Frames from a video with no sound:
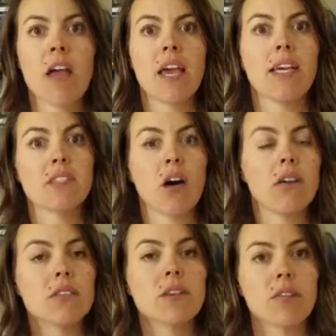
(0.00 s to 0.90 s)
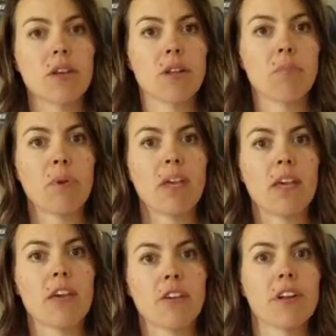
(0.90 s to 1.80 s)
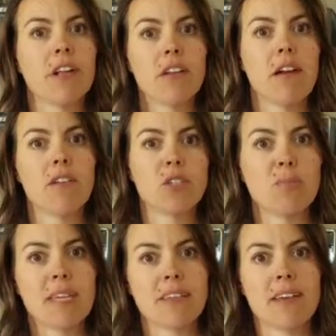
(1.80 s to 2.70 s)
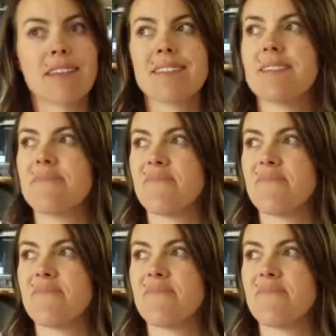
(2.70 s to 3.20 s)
It's also going to be ingredient knowledge basics.